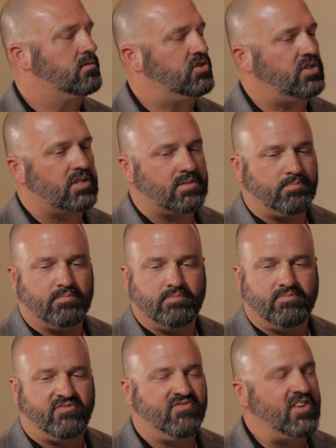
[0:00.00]
Just
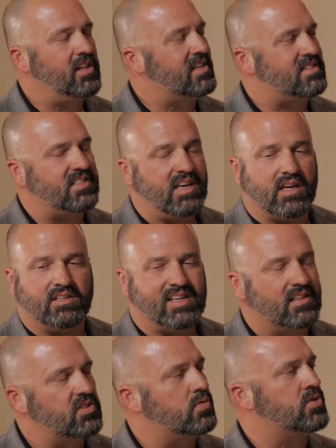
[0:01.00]
fill us in.
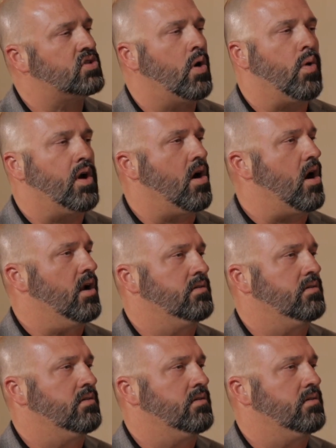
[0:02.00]
Tell us what's going on.